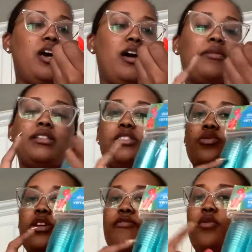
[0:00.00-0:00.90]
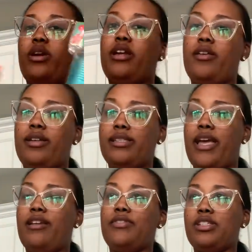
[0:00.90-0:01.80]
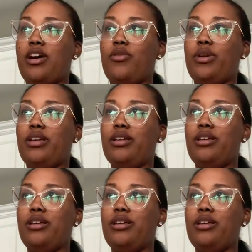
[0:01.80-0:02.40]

because um, it's twenty-four in here and it's eight of us going.